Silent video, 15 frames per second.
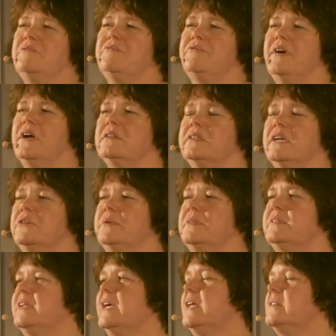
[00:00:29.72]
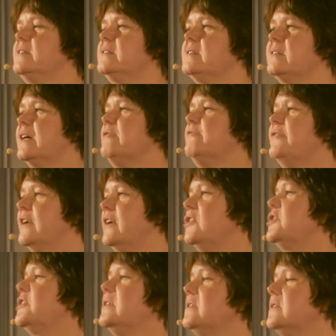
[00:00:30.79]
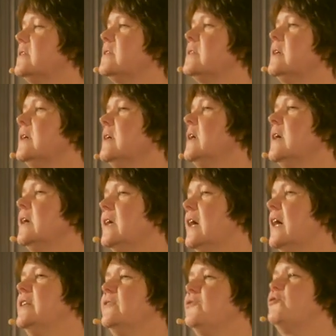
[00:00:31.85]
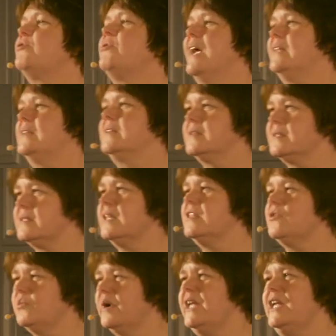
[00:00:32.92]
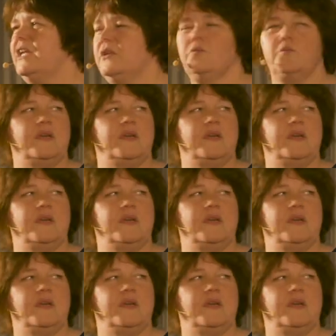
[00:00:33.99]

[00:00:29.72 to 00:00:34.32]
And in fact, I would say there's divergent kind of trends in the way